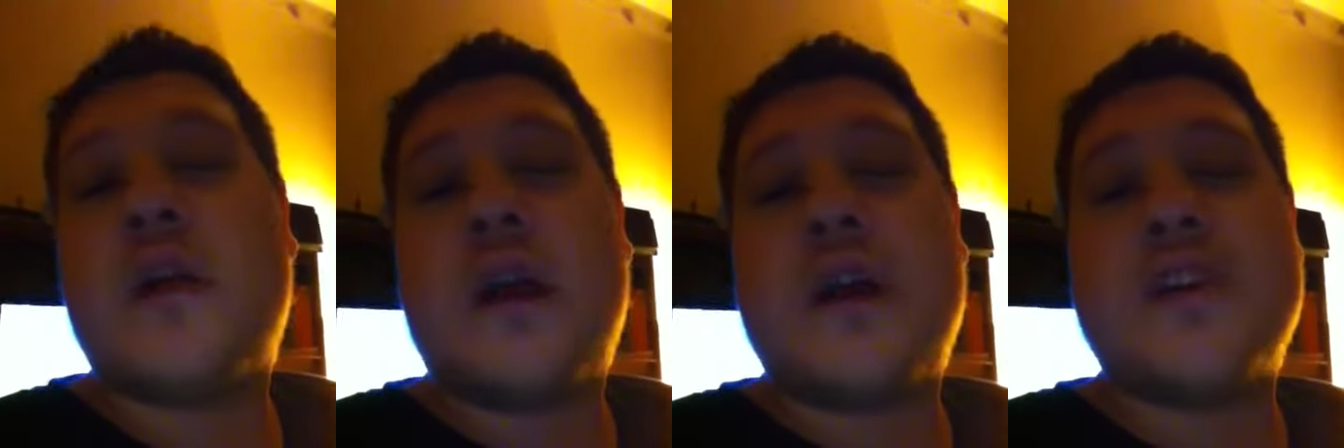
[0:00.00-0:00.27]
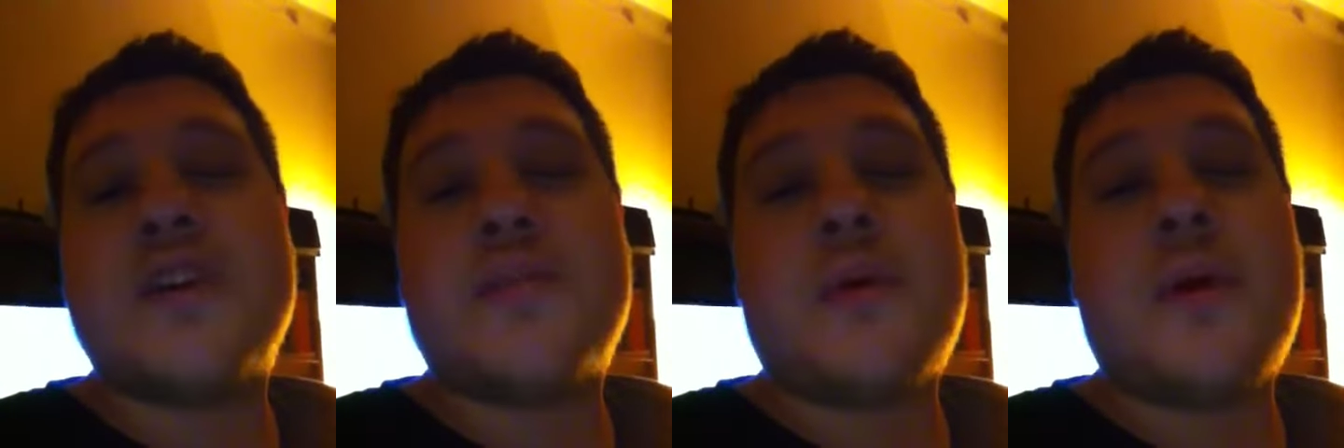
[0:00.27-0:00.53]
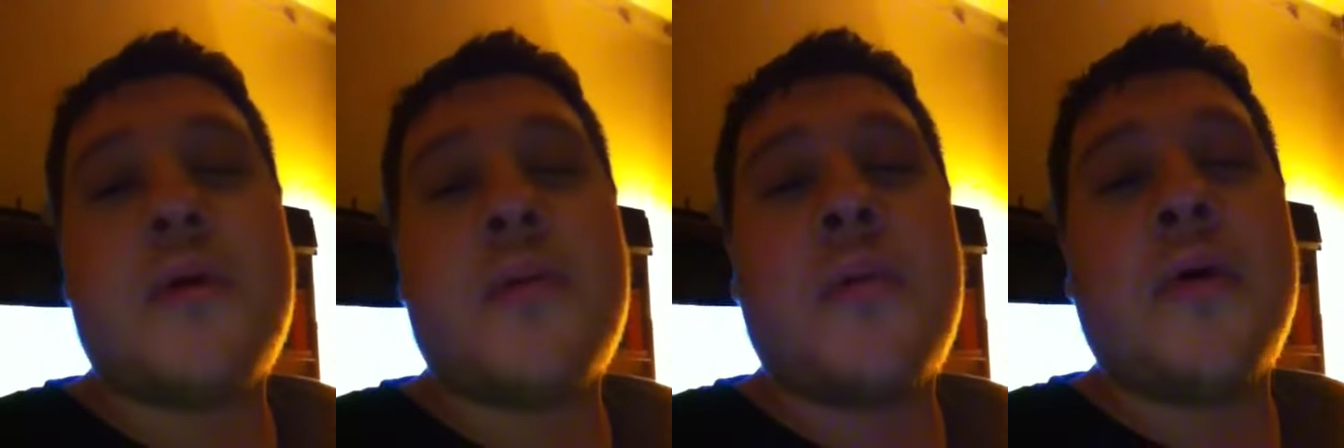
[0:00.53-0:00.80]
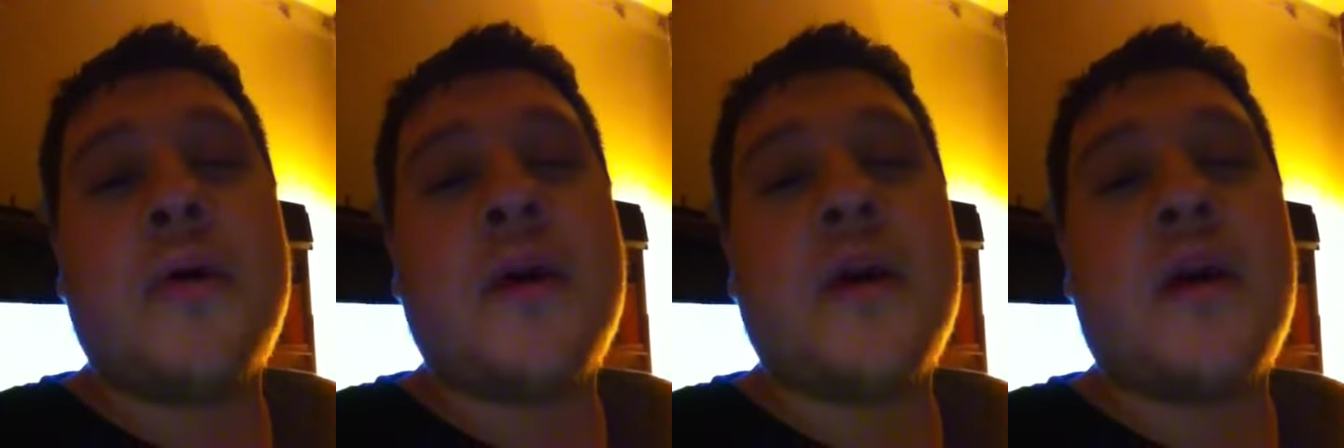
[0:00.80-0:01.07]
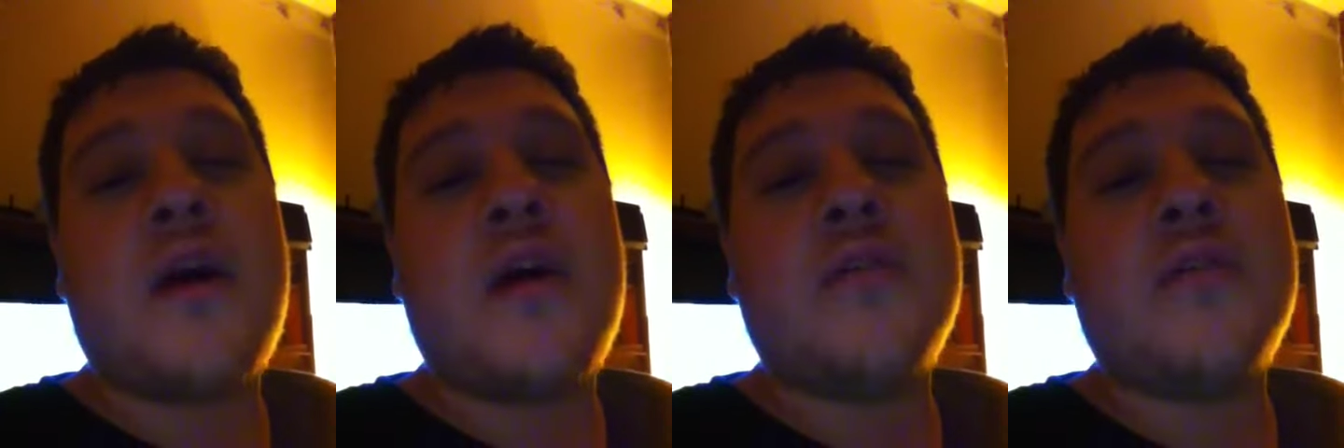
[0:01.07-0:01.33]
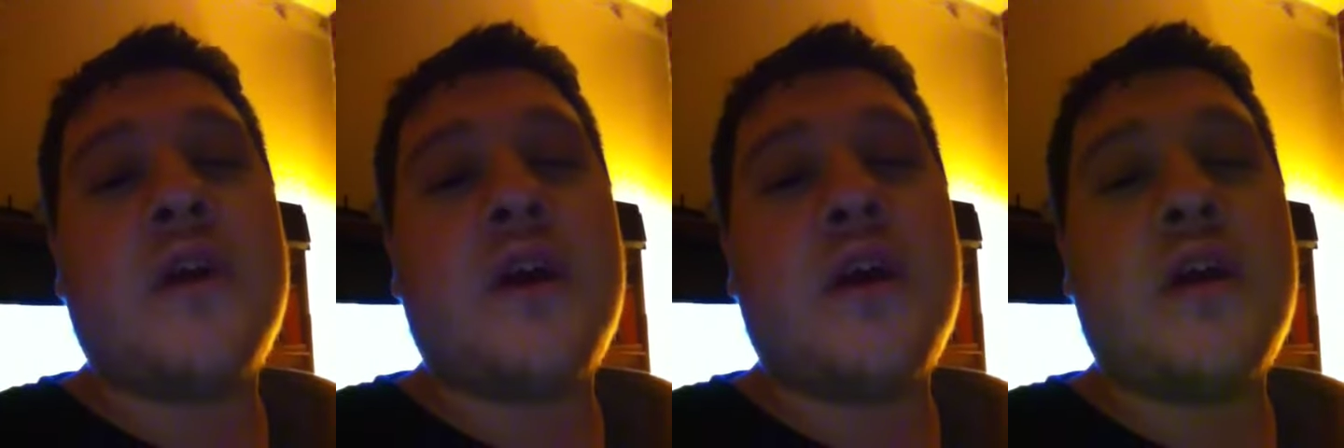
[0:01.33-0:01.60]
I should probably get off
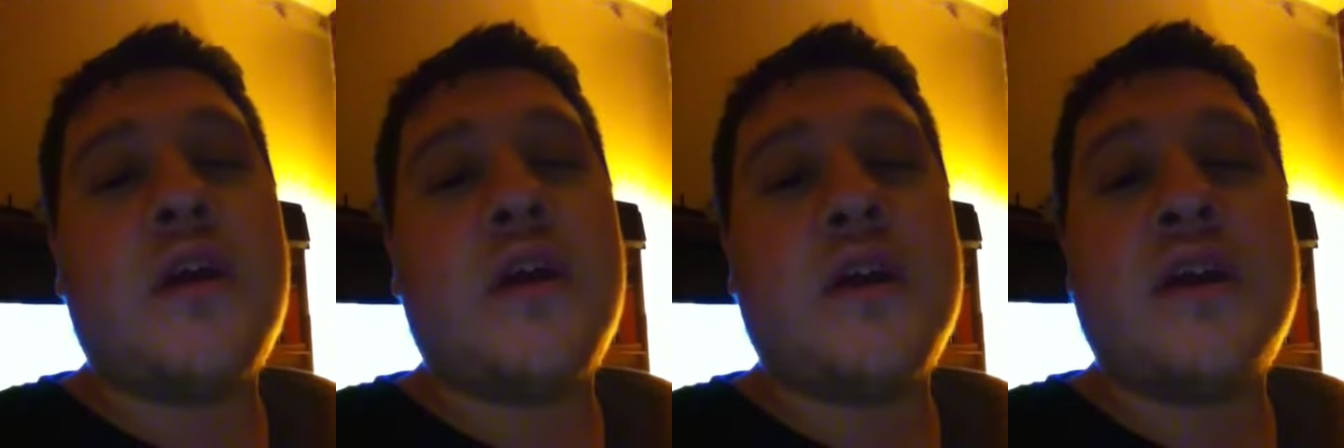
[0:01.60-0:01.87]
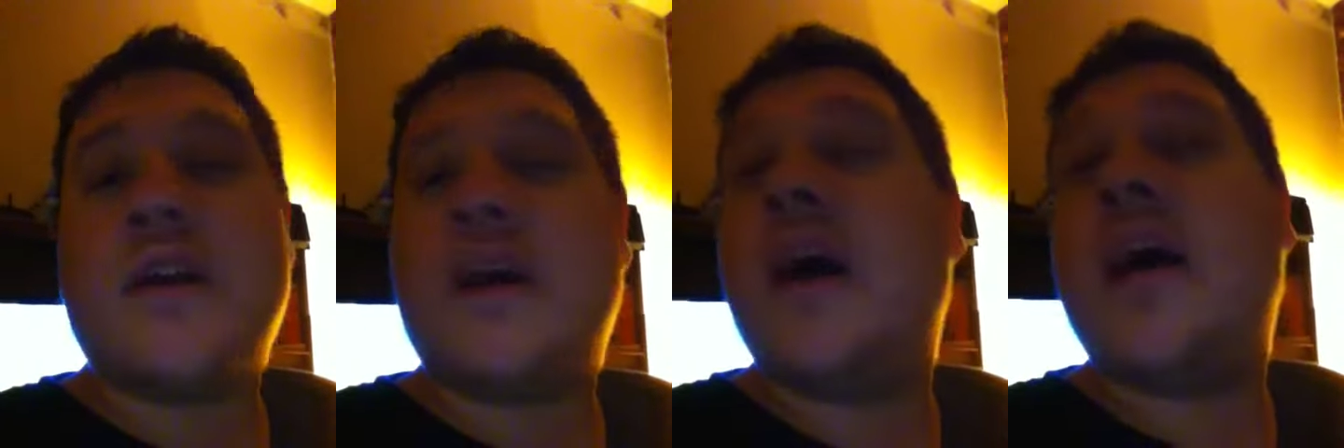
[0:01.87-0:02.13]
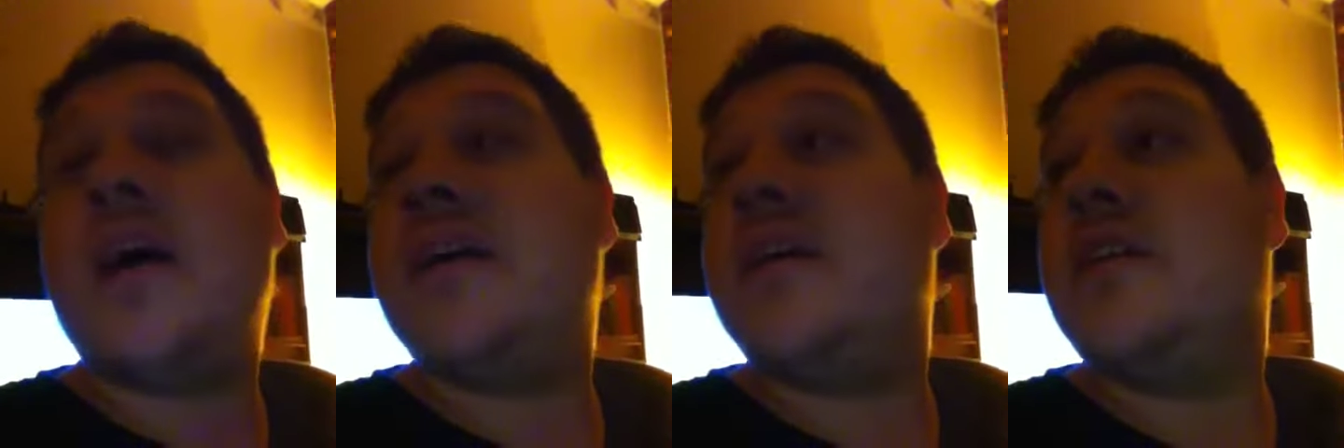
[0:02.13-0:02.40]
here and, uh,